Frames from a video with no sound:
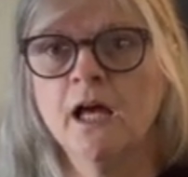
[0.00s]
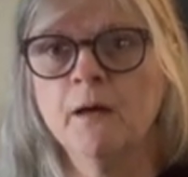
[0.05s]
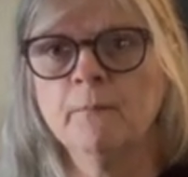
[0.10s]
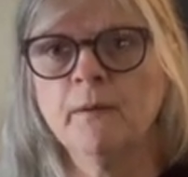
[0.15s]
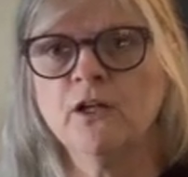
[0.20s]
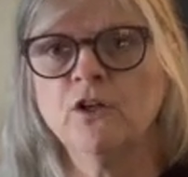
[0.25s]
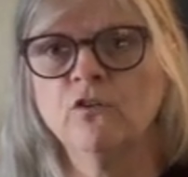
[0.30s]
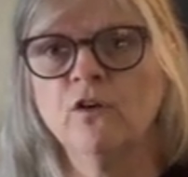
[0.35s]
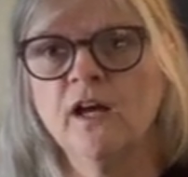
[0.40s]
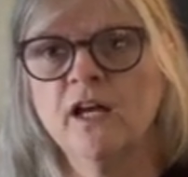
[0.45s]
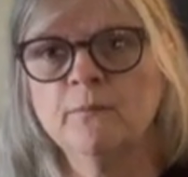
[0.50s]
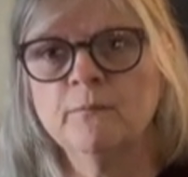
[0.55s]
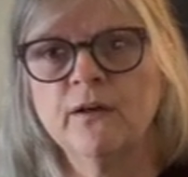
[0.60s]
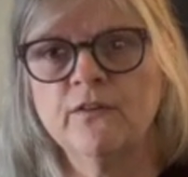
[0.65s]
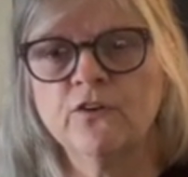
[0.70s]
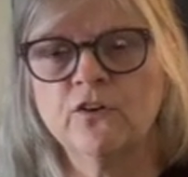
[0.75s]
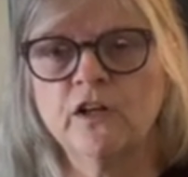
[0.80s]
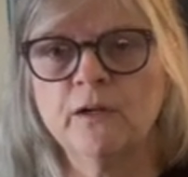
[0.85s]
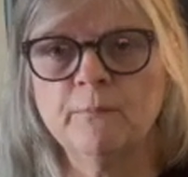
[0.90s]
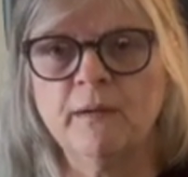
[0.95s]
My
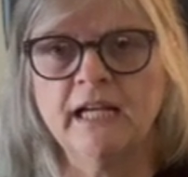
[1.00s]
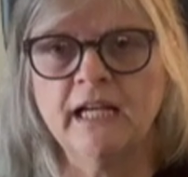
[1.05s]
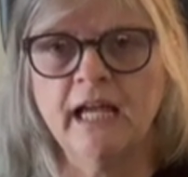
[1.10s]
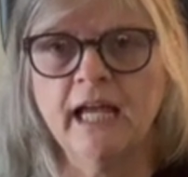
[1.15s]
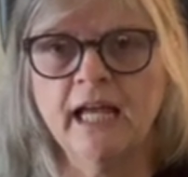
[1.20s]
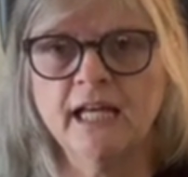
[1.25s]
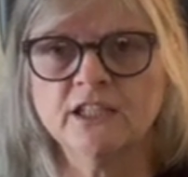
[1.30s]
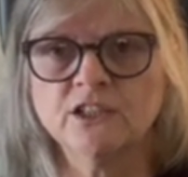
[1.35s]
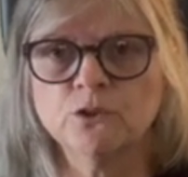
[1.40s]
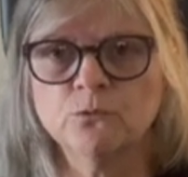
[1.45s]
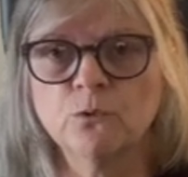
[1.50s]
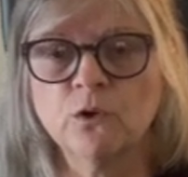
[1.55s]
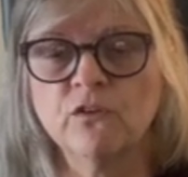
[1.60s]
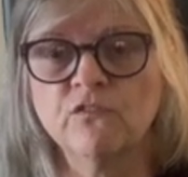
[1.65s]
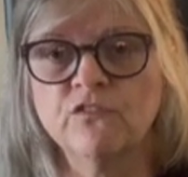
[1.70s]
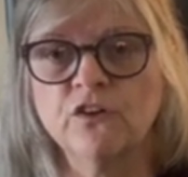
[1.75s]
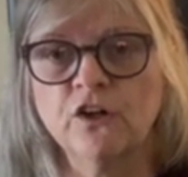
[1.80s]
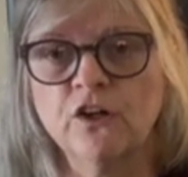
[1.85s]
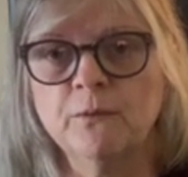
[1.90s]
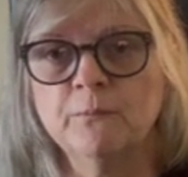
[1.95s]
grandmother and my aunt were
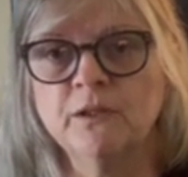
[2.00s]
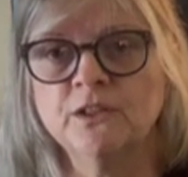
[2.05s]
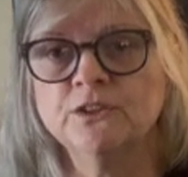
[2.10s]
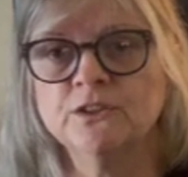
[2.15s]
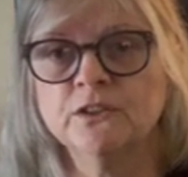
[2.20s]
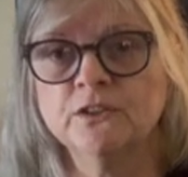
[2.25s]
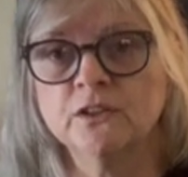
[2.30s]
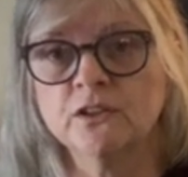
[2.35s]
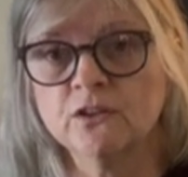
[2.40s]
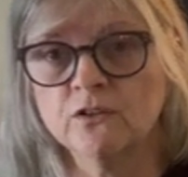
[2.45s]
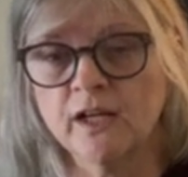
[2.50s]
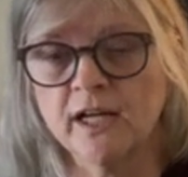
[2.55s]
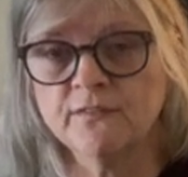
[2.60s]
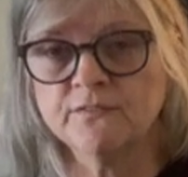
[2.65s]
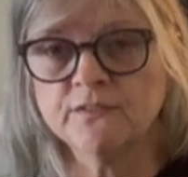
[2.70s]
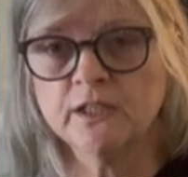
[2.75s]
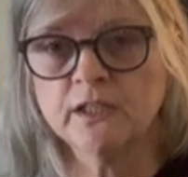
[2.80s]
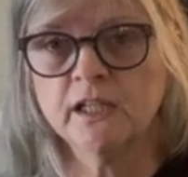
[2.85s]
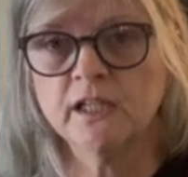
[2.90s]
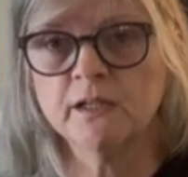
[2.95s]
very much into
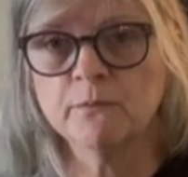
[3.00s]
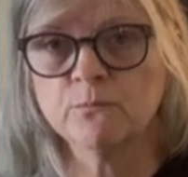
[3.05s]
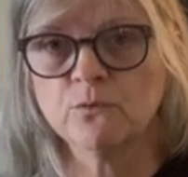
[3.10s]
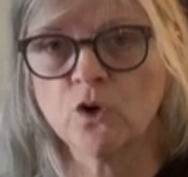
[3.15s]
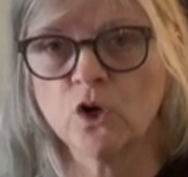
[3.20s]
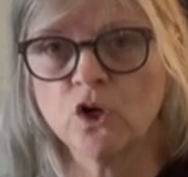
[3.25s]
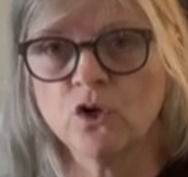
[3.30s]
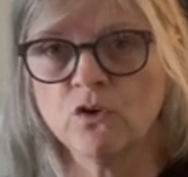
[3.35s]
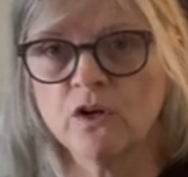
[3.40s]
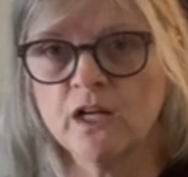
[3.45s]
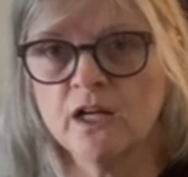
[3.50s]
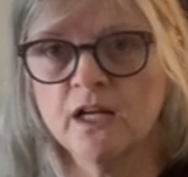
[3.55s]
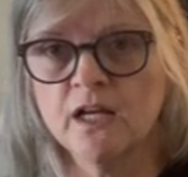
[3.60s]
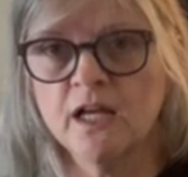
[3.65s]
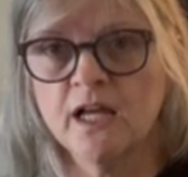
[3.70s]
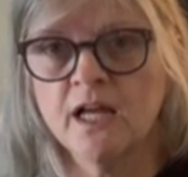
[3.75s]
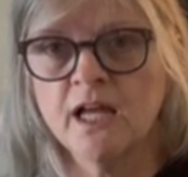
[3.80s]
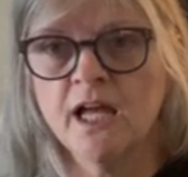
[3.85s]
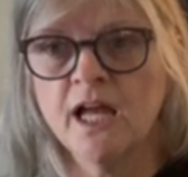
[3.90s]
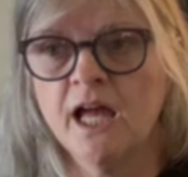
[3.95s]
crafting and embroidery,
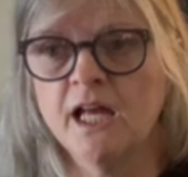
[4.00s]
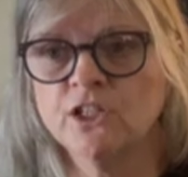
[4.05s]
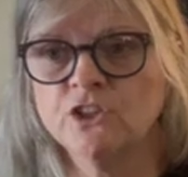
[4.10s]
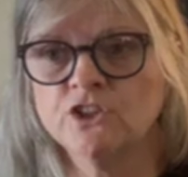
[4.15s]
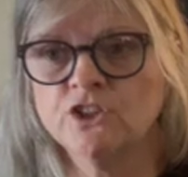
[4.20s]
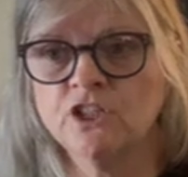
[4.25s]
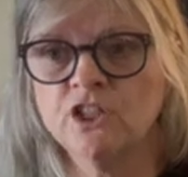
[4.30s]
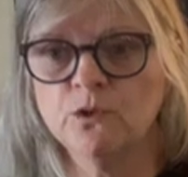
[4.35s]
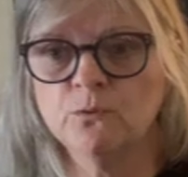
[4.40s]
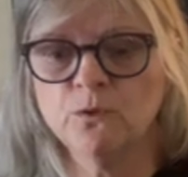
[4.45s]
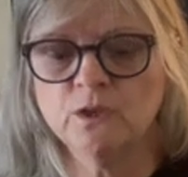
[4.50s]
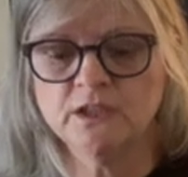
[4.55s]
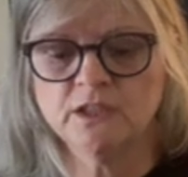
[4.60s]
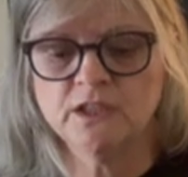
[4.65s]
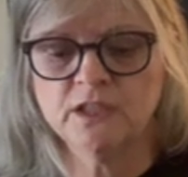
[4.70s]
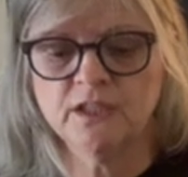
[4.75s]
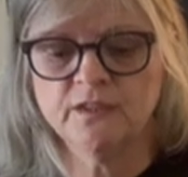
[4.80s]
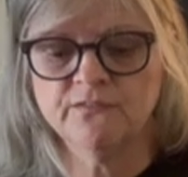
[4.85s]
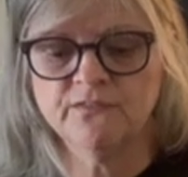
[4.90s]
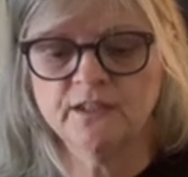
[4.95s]
and she would
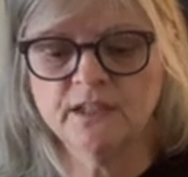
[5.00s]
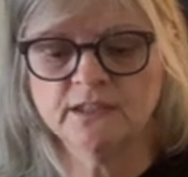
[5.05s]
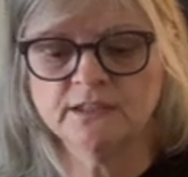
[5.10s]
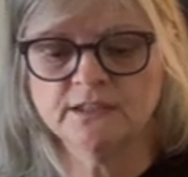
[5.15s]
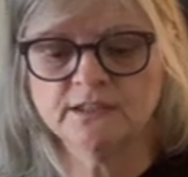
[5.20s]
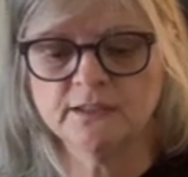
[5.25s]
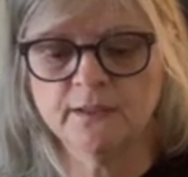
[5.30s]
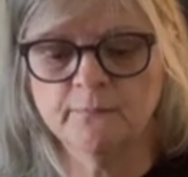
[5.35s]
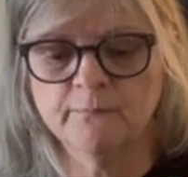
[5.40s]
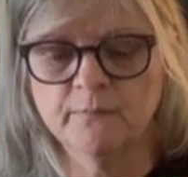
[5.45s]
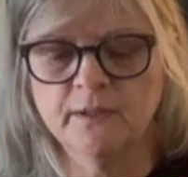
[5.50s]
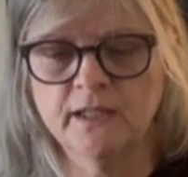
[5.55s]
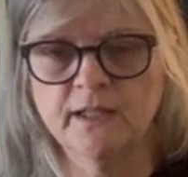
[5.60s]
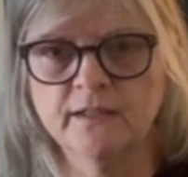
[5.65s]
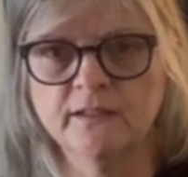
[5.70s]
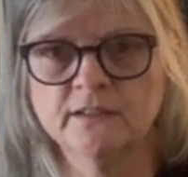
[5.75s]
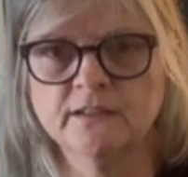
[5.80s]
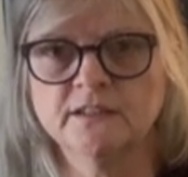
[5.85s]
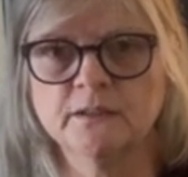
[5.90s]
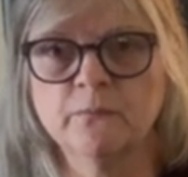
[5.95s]
give us some
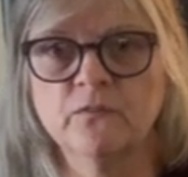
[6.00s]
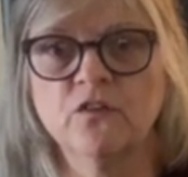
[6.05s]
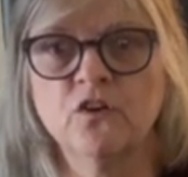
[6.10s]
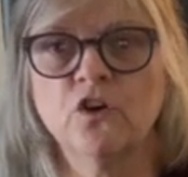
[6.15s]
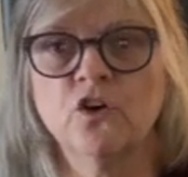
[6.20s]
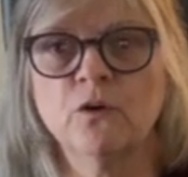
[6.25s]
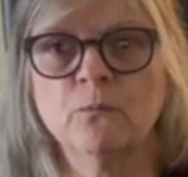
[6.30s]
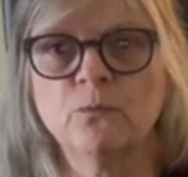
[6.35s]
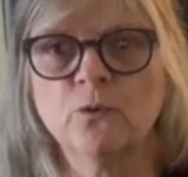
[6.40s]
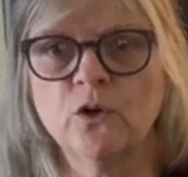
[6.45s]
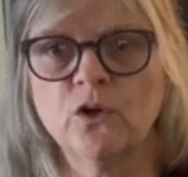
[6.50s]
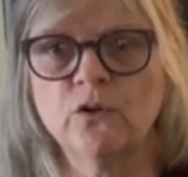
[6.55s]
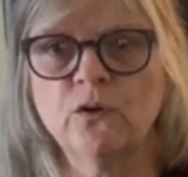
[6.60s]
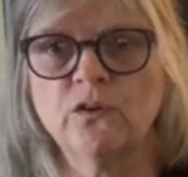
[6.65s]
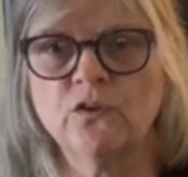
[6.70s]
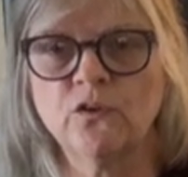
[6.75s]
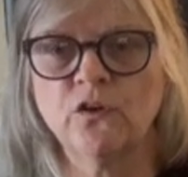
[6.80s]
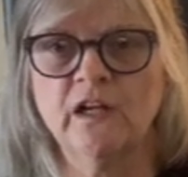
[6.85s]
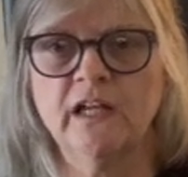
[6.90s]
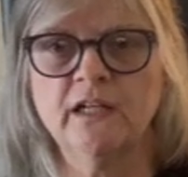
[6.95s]
of her embroidery
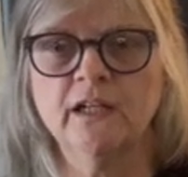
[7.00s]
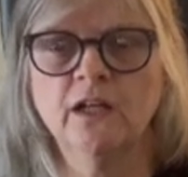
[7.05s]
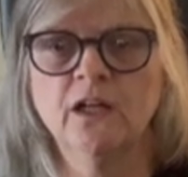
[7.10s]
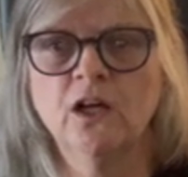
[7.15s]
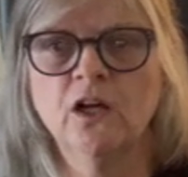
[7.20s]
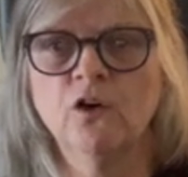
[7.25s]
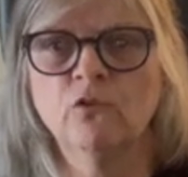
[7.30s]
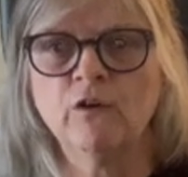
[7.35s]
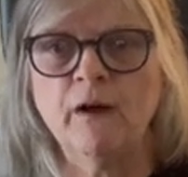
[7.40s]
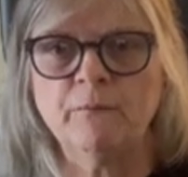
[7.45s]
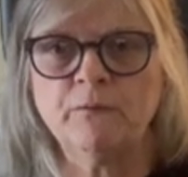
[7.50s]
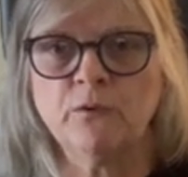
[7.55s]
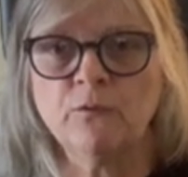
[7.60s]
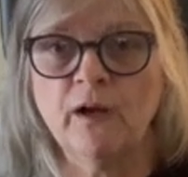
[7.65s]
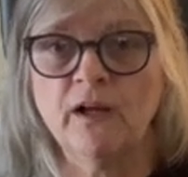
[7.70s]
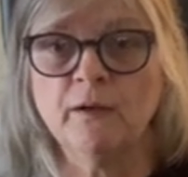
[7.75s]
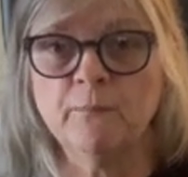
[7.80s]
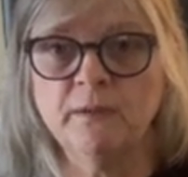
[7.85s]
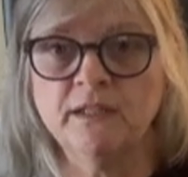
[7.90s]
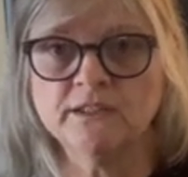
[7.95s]
thread wrapped
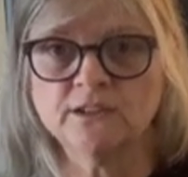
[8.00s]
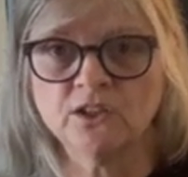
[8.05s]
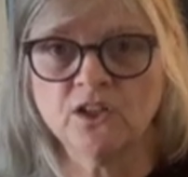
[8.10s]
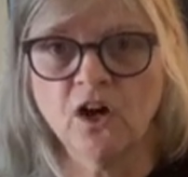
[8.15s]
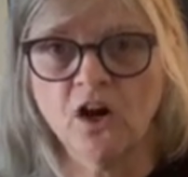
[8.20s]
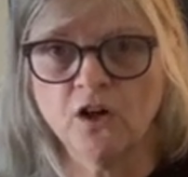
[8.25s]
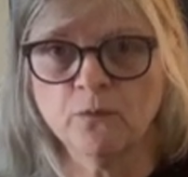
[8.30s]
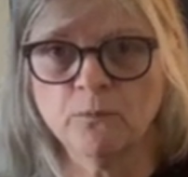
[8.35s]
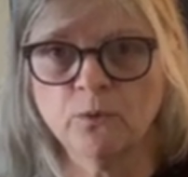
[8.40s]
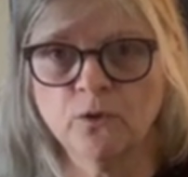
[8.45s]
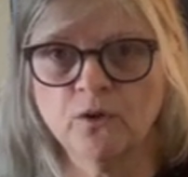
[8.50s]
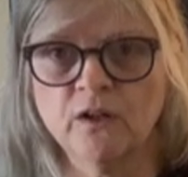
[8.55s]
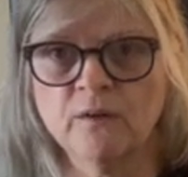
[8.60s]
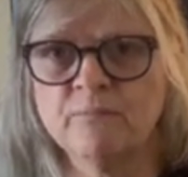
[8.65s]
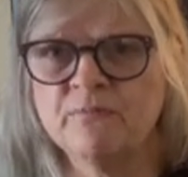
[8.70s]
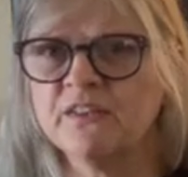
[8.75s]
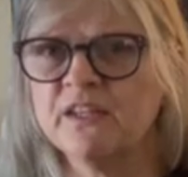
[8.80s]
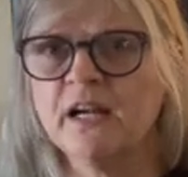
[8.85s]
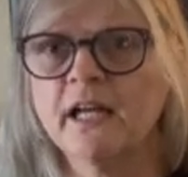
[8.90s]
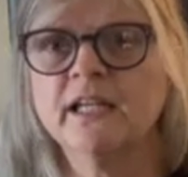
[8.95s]
around a piece of cardboard
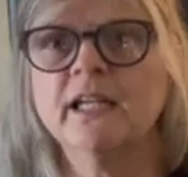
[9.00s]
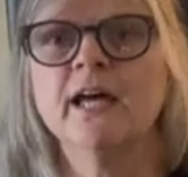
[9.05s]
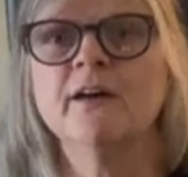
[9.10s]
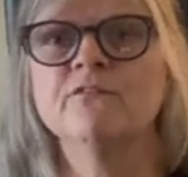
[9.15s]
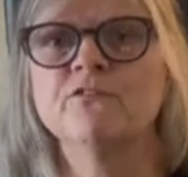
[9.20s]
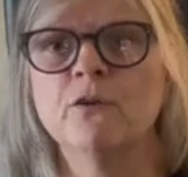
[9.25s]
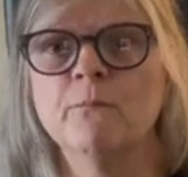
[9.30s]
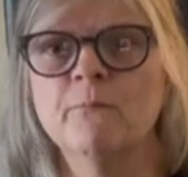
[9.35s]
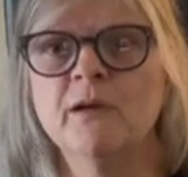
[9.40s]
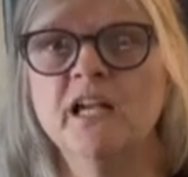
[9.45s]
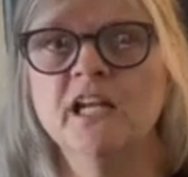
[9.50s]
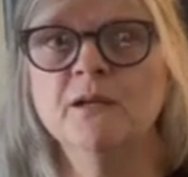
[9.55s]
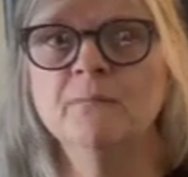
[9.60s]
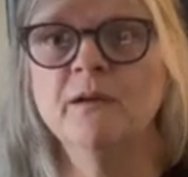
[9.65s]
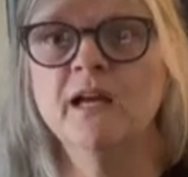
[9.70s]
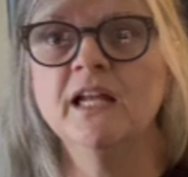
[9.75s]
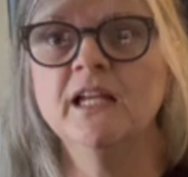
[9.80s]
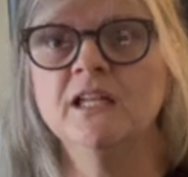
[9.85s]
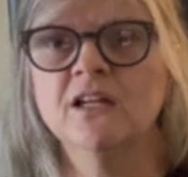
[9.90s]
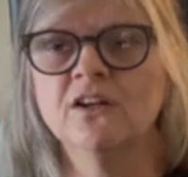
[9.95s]
that I kept for
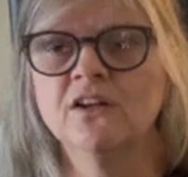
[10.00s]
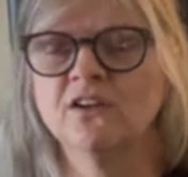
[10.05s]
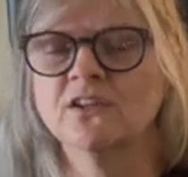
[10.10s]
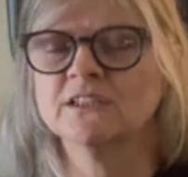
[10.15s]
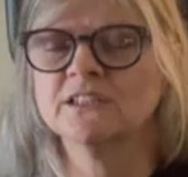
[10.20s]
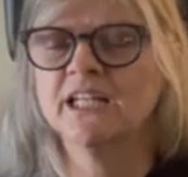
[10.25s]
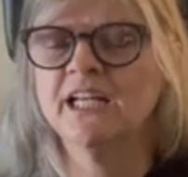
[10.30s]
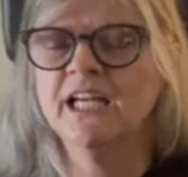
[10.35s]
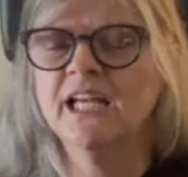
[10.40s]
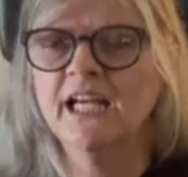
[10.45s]
many years.